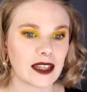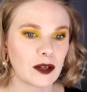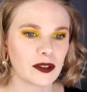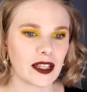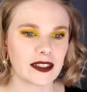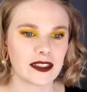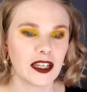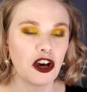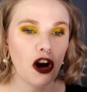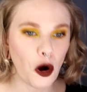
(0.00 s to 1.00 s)
I was like
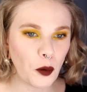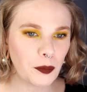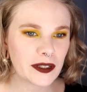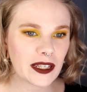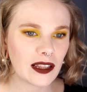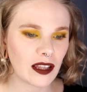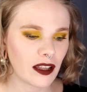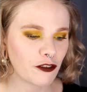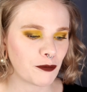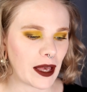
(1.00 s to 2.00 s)
opening a
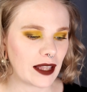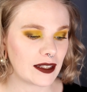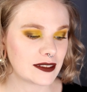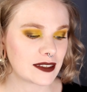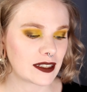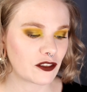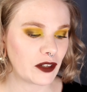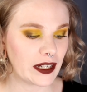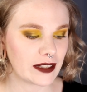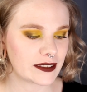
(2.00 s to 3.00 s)
lot of palettes and
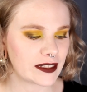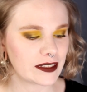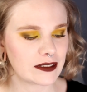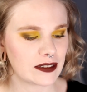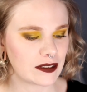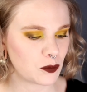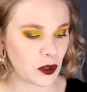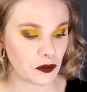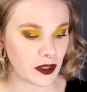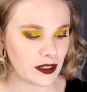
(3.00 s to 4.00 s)
realizing it's just
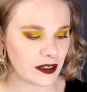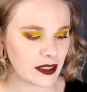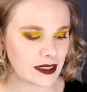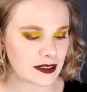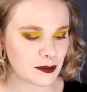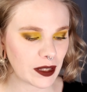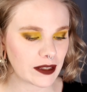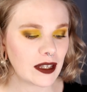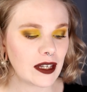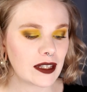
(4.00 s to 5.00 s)
one red in these,
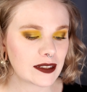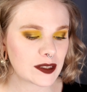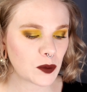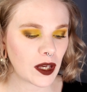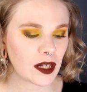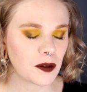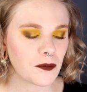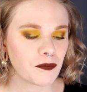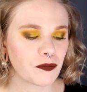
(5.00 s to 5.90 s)
but this one,